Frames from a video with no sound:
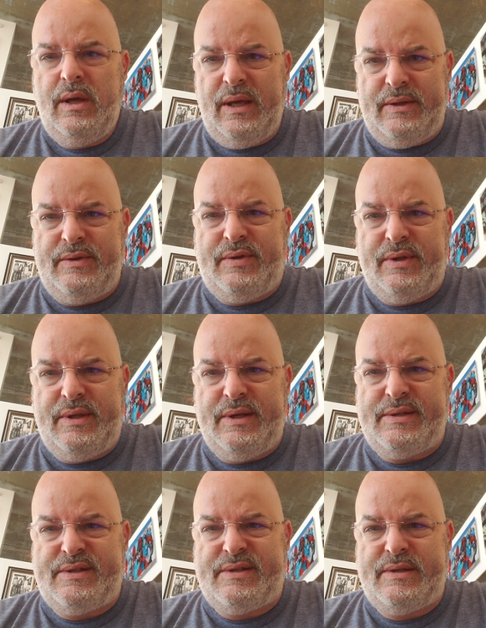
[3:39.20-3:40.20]
into
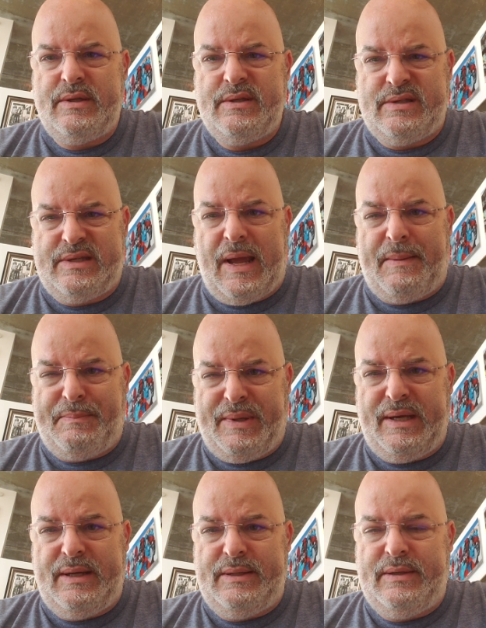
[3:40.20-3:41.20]
this
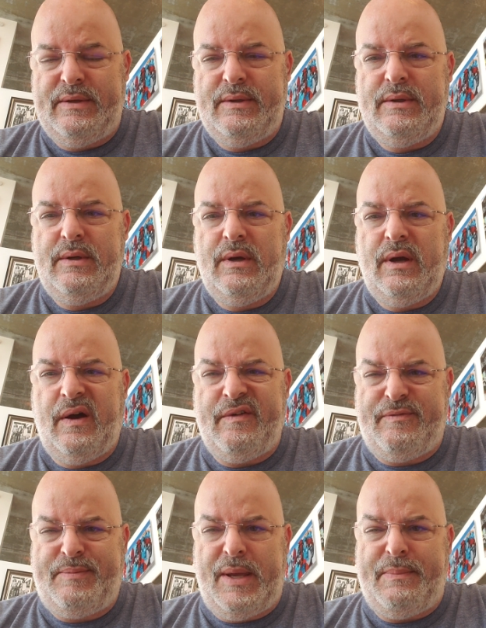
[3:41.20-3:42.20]
stampede
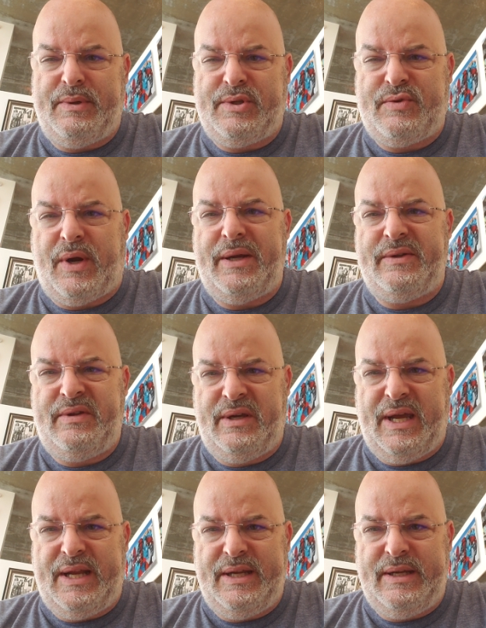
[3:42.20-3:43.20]
of people trying to
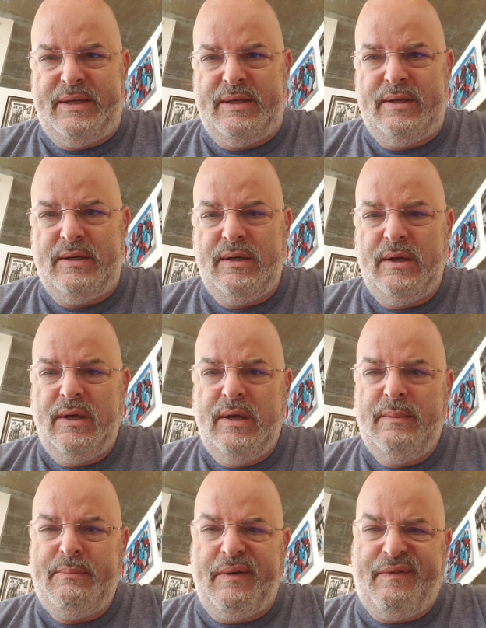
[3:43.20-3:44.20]
get in
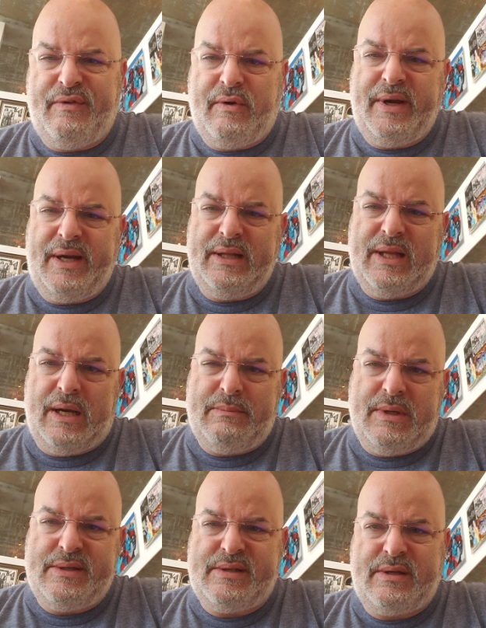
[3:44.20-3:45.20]
before Elon
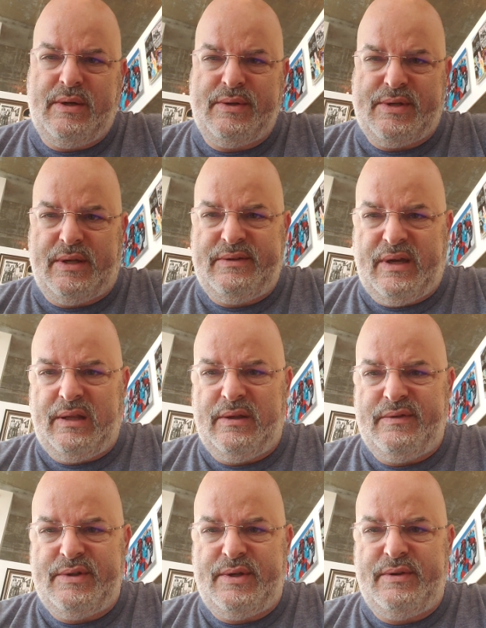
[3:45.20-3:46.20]
Musk goes on
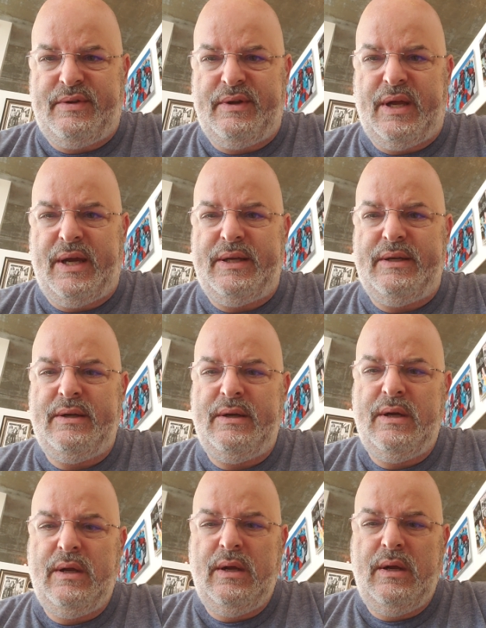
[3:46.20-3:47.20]
television tonight.
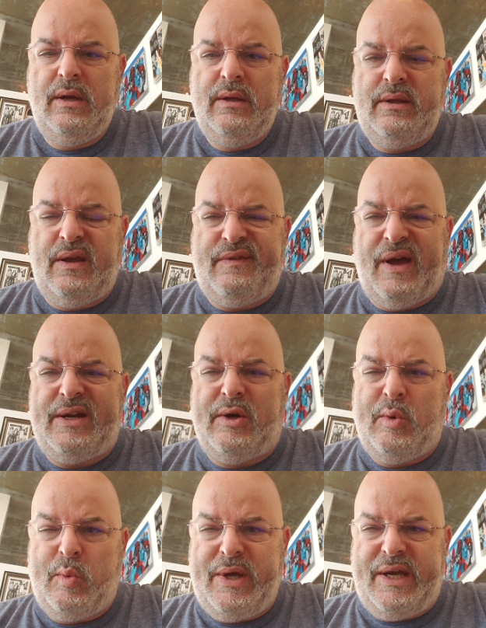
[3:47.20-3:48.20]
They've had a
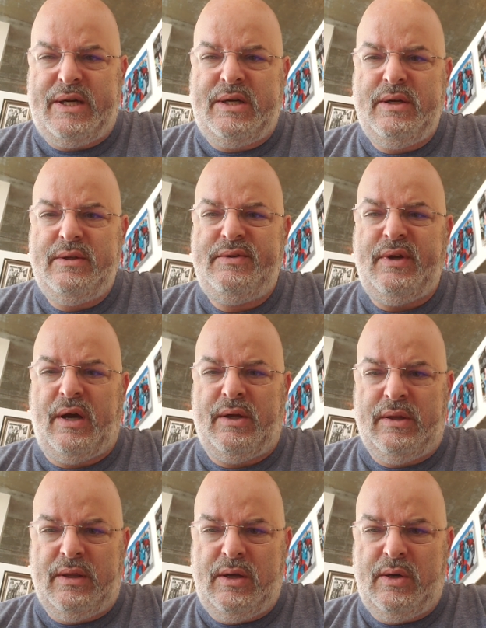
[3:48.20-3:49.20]
week to
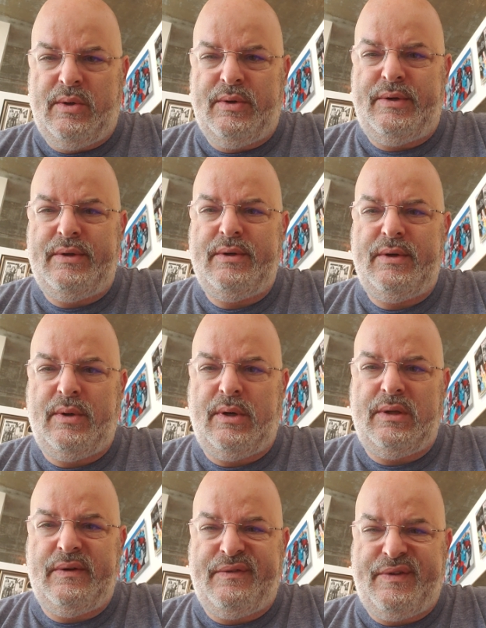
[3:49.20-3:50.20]
unload
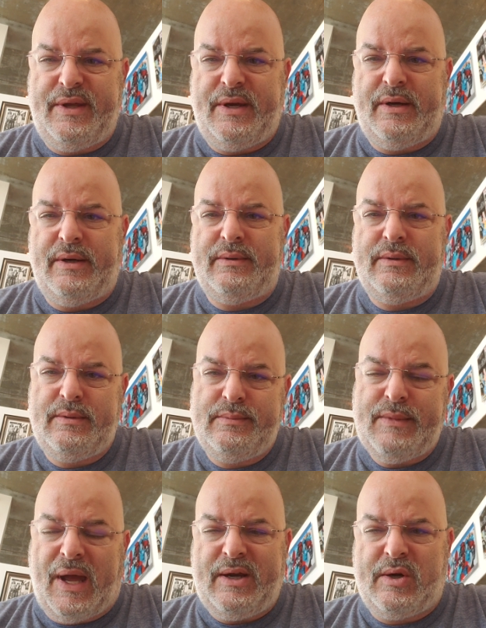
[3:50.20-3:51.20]
all of their,
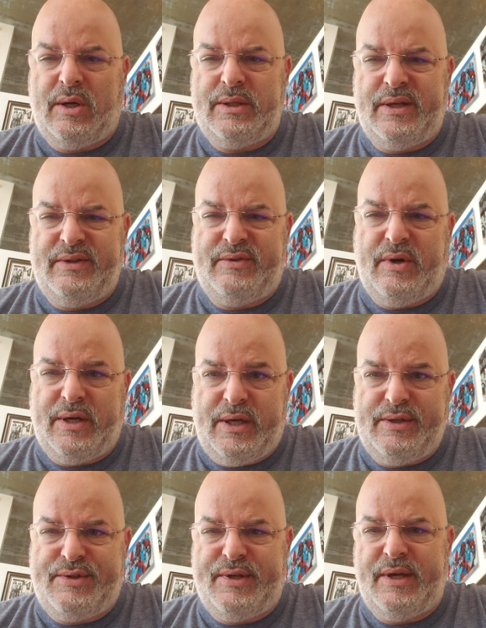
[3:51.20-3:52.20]
I call it
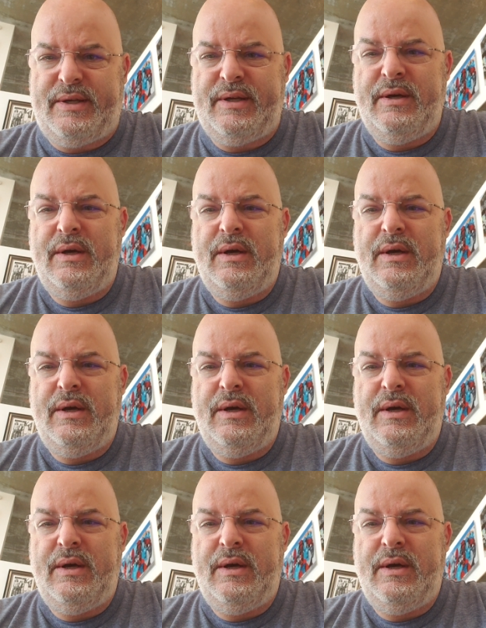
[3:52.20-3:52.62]
doggy shit,